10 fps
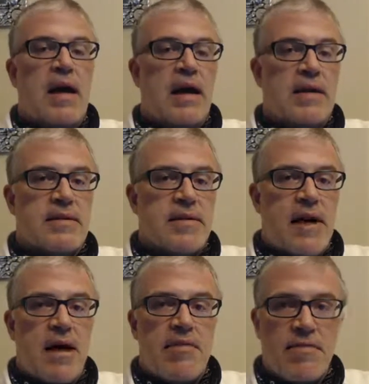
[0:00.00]
is
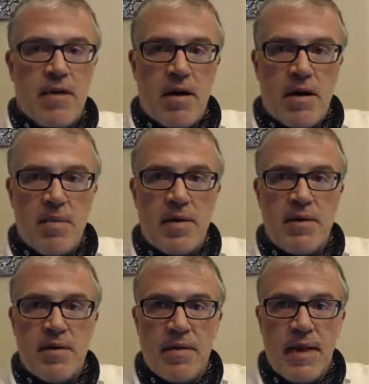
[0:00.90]
not from
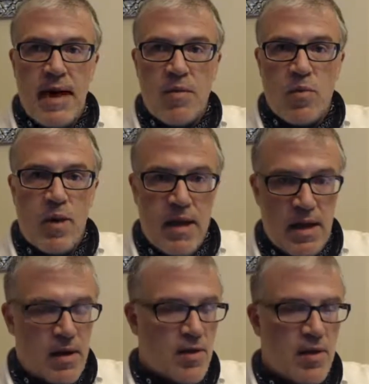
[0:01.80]
that
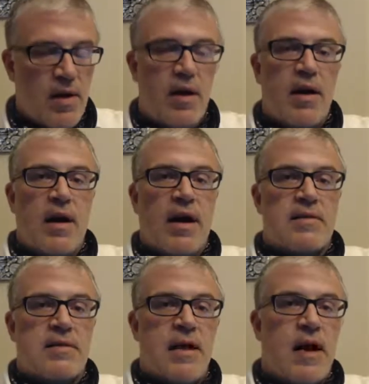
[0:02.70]
week.
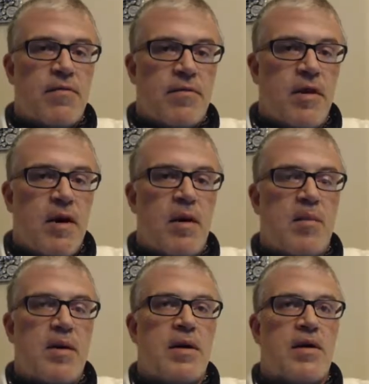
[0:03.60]
It's not
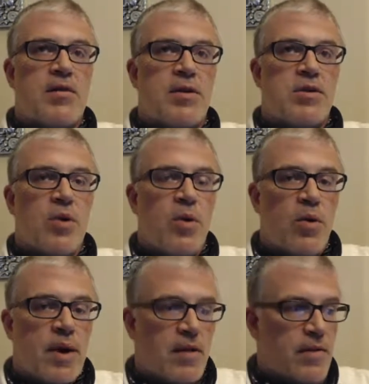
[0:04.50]
from the Torah
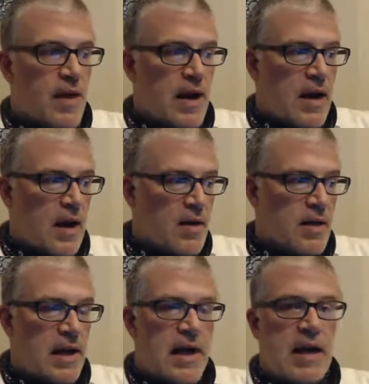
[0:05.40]
reading for that
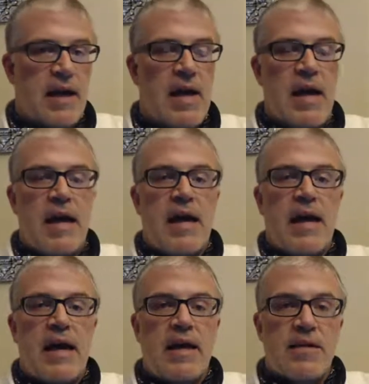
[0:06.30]
holiday.
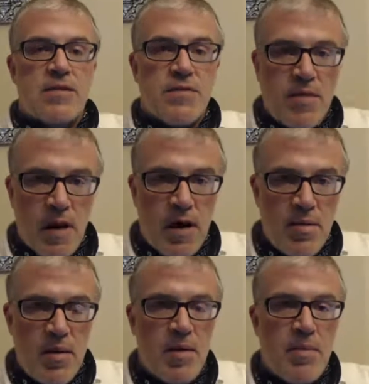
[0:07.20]
It is
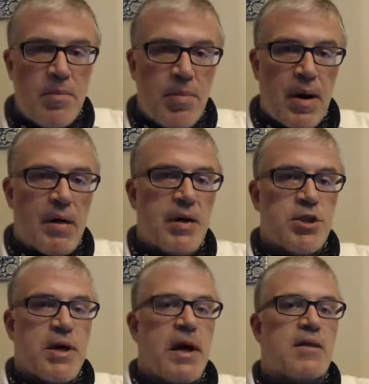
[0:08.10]
from
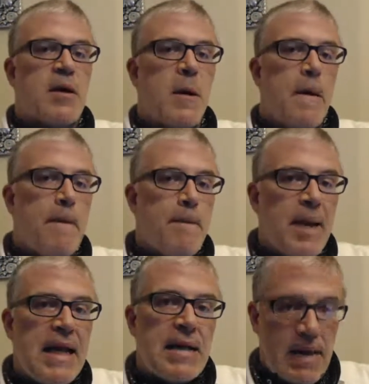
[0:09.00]
Parashat
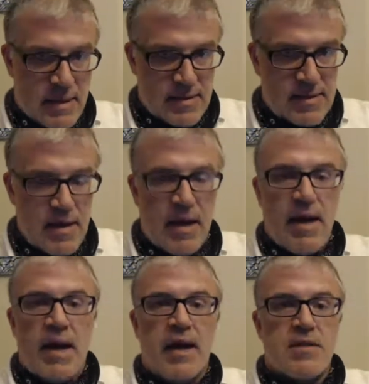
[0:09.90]
Pinchas.
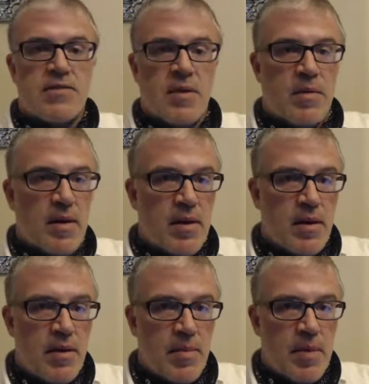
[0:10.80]
It's from
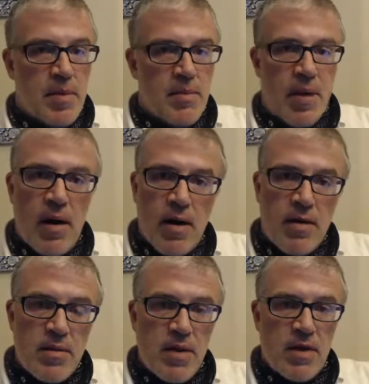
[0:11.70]

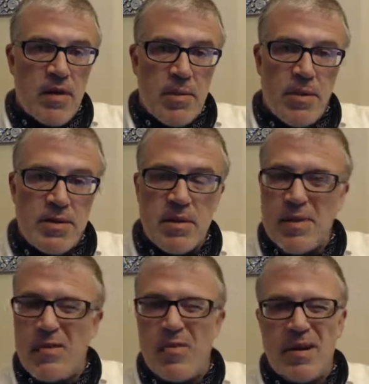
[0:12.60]
Bamidbar, the book of Numbers, I
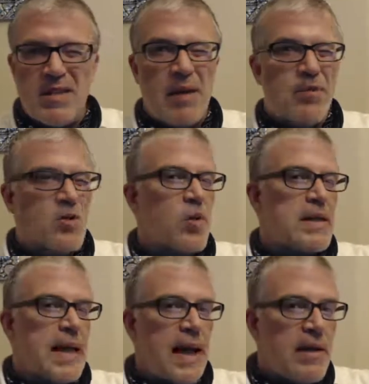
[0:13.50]
believe around chapter
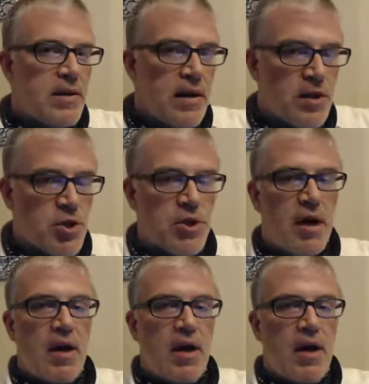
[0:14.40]
28-ish,